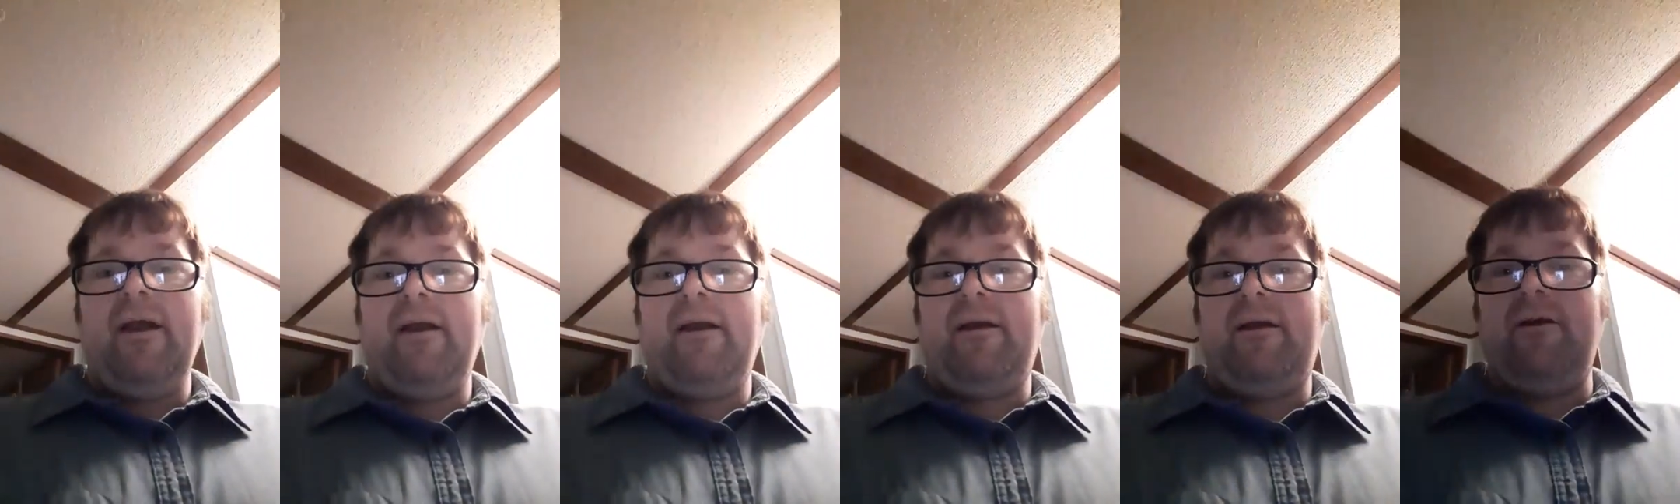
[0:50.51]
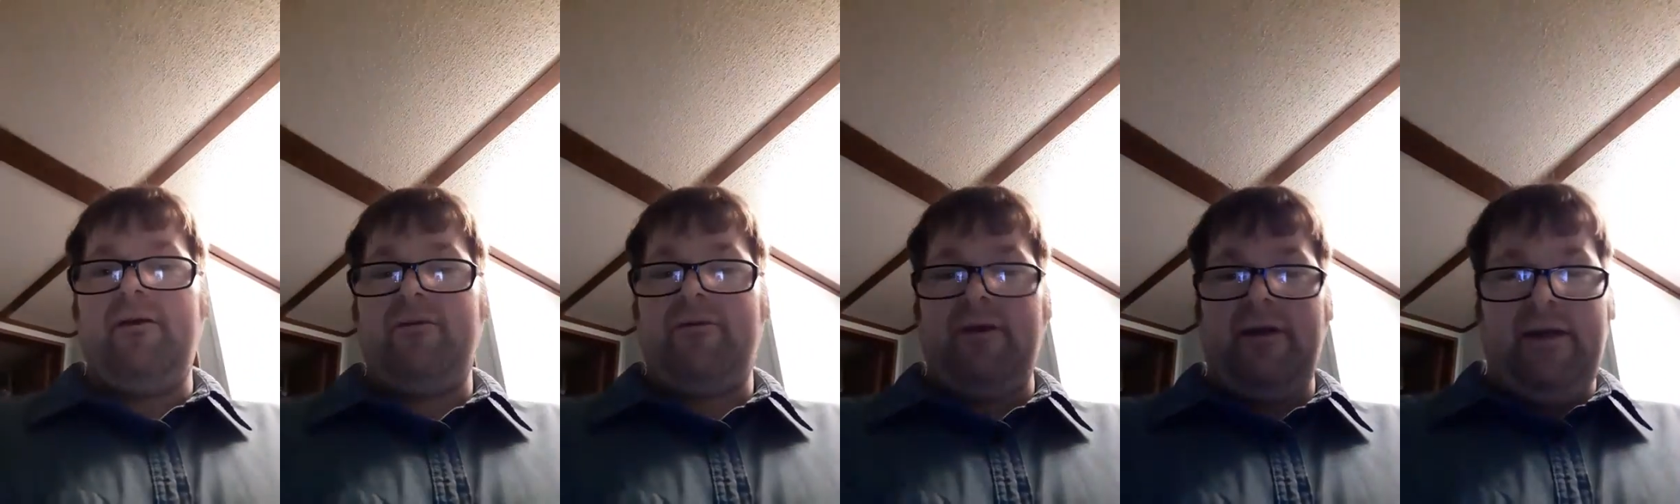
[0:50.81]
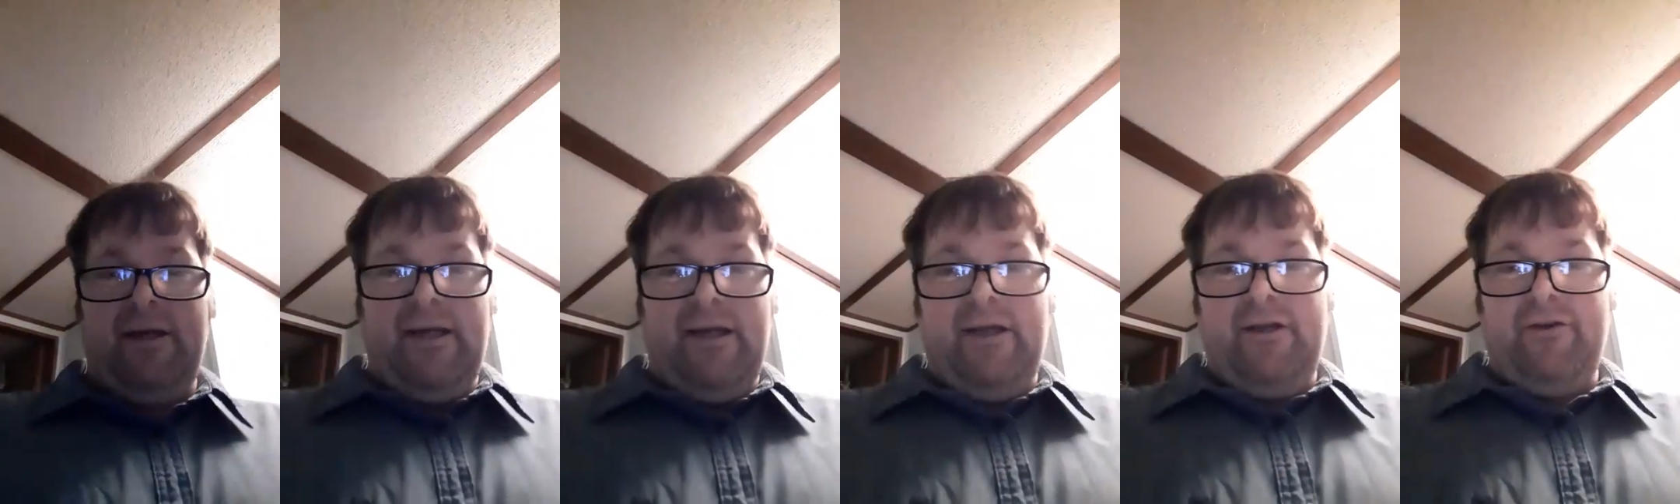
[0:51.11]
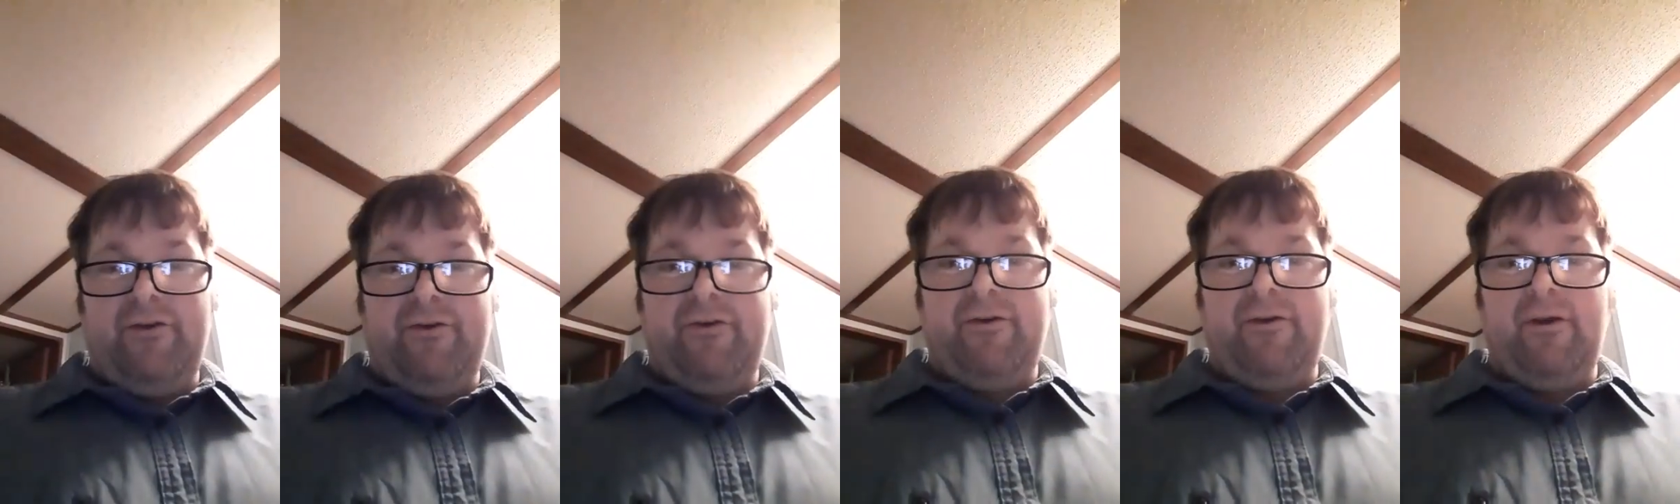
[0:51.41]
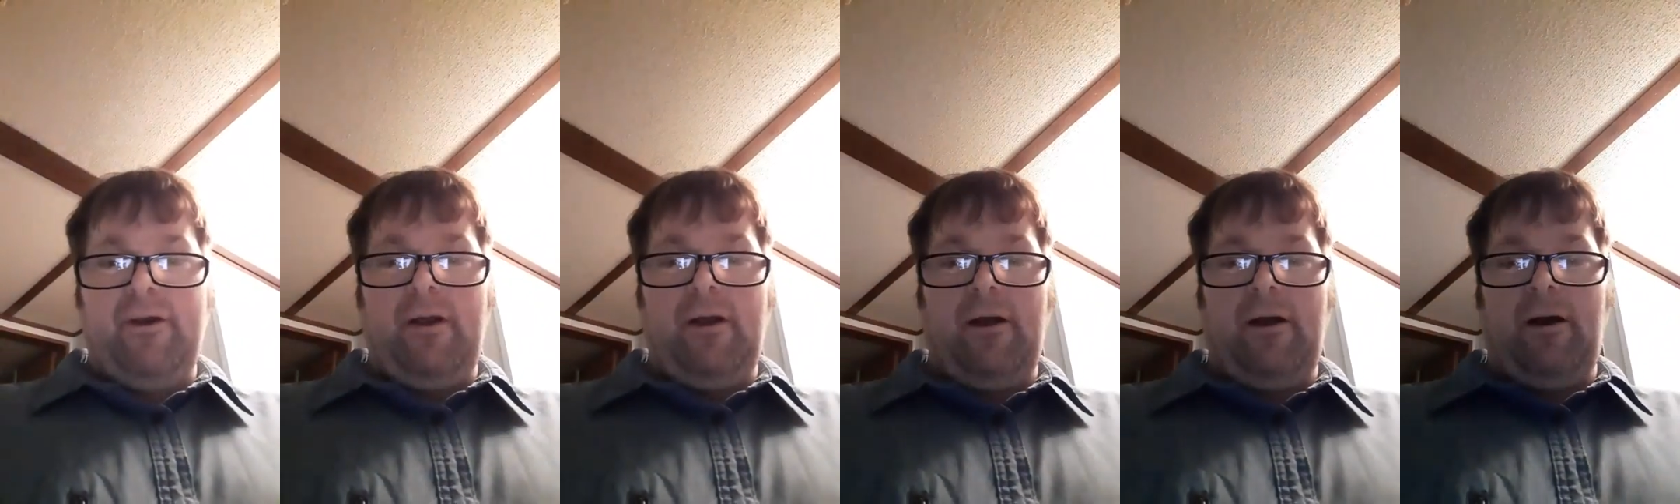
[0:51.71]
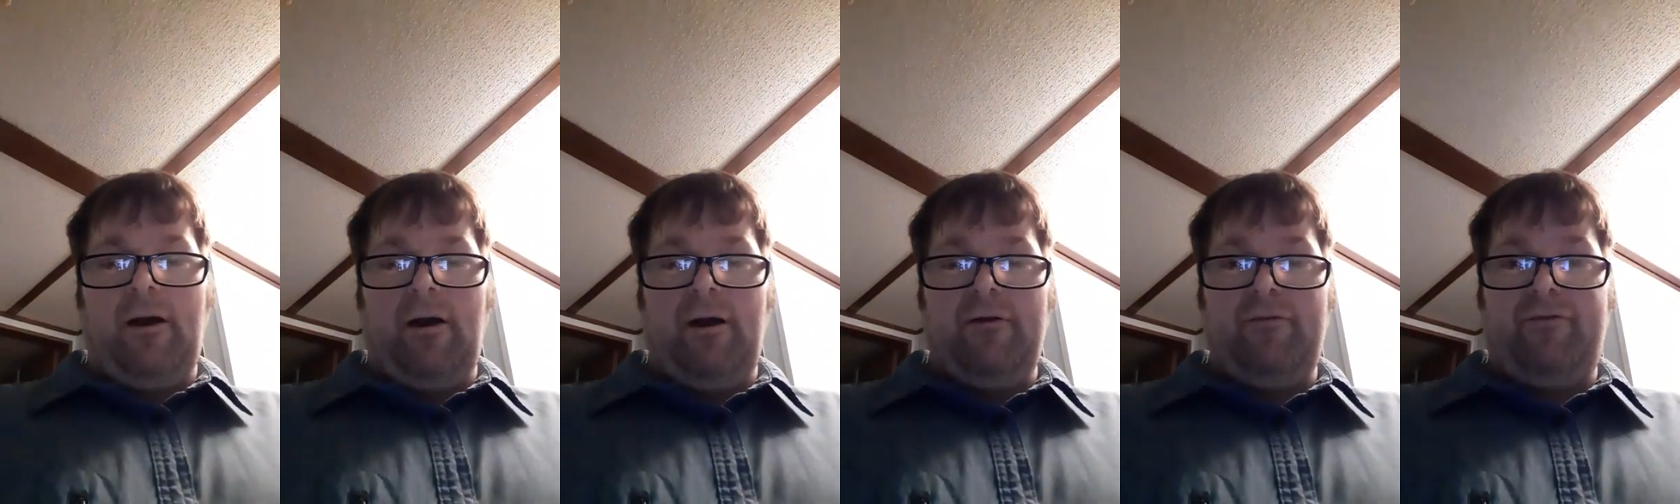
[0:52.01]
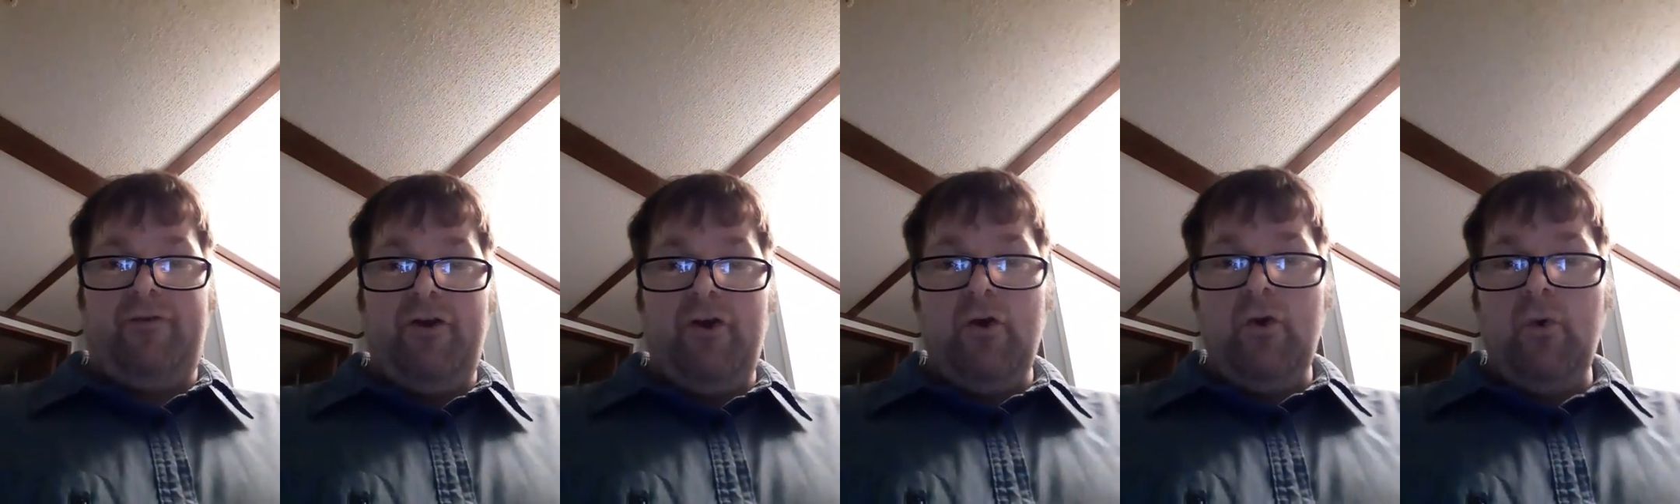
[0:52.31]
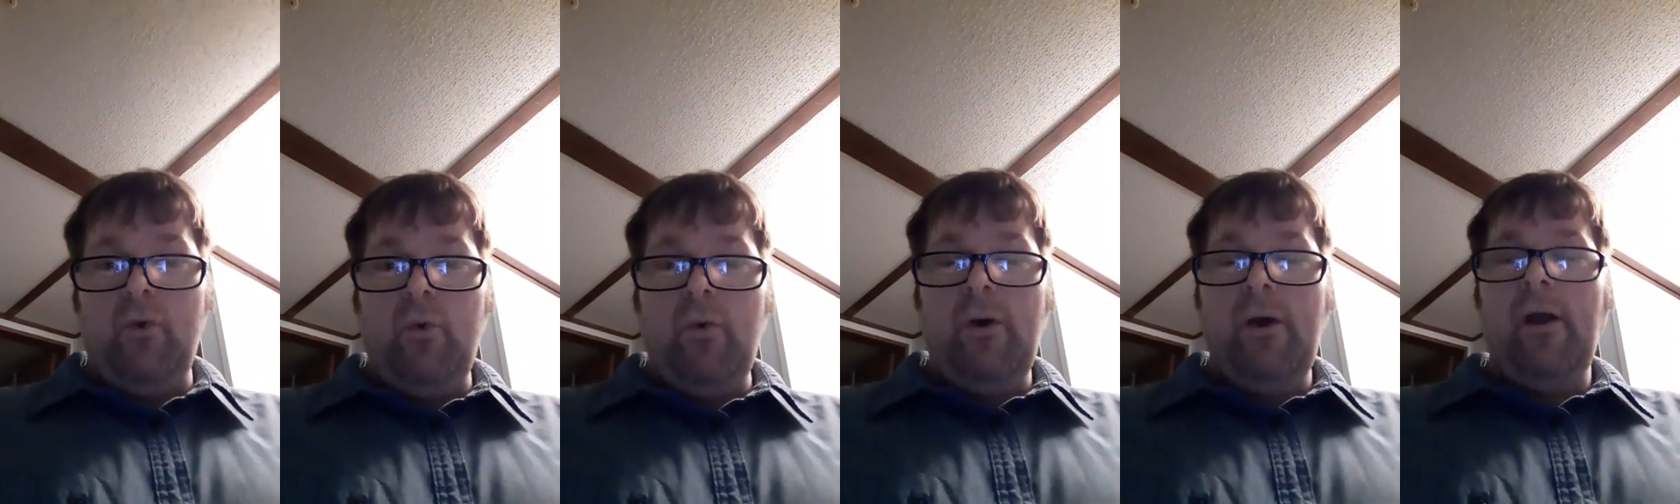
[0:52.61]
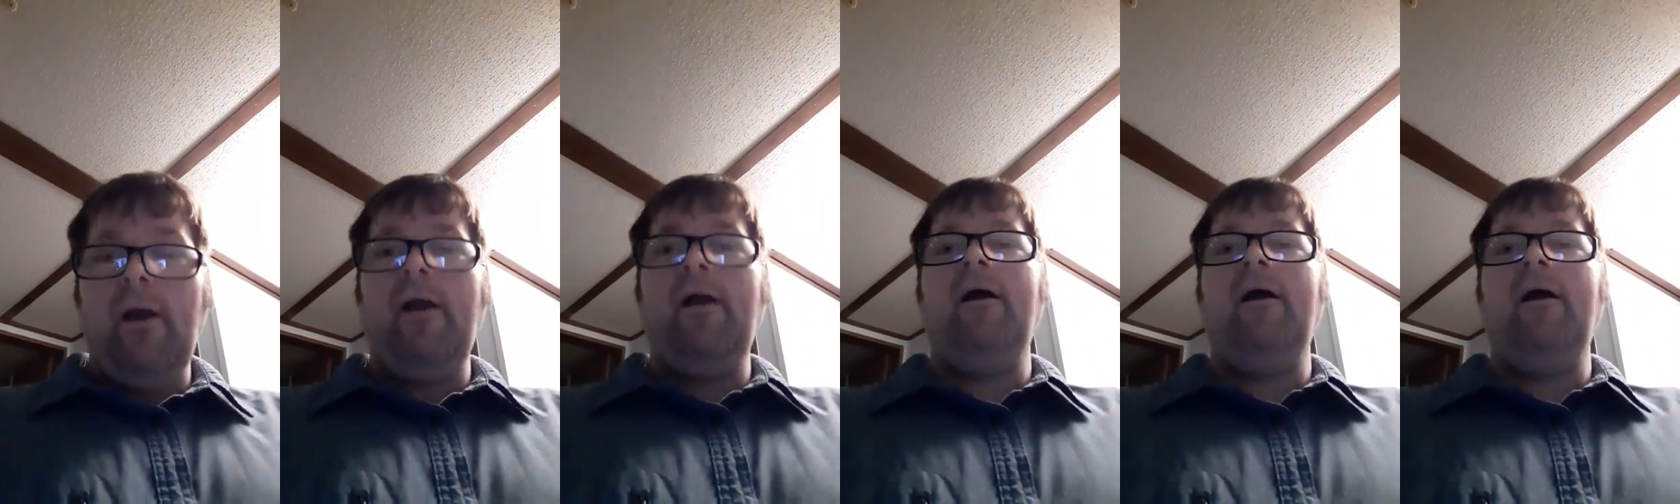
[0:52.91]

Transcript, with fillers: because each uh, view